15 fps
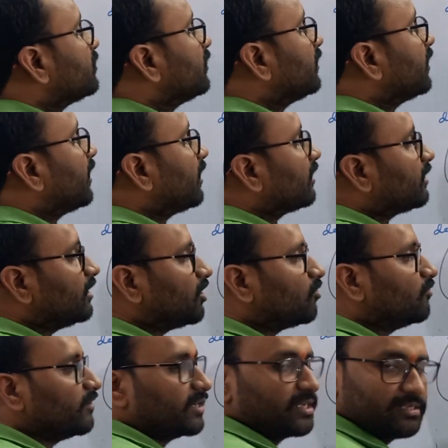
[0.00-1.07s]
g? Directly
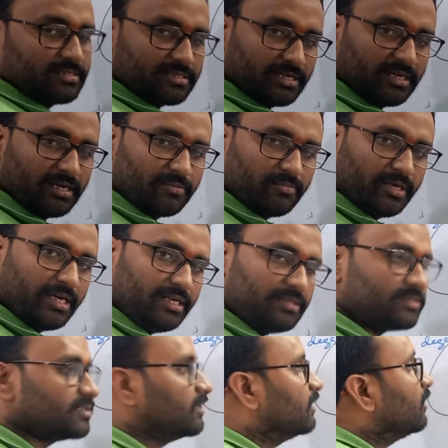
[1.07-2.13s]
how we can say
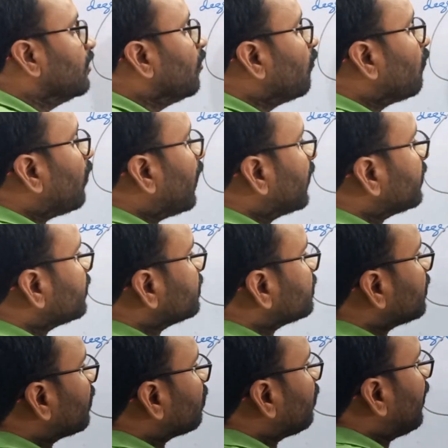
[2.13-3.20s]
means what is
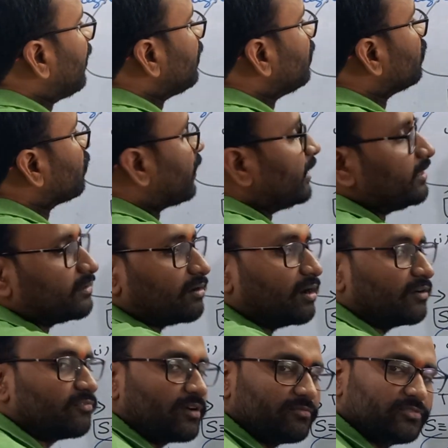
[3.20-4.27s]
your value, write
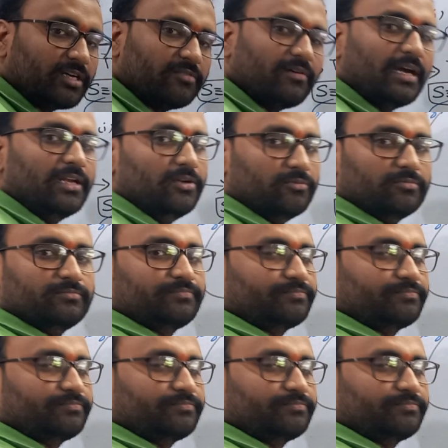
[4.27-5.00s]
half of that value.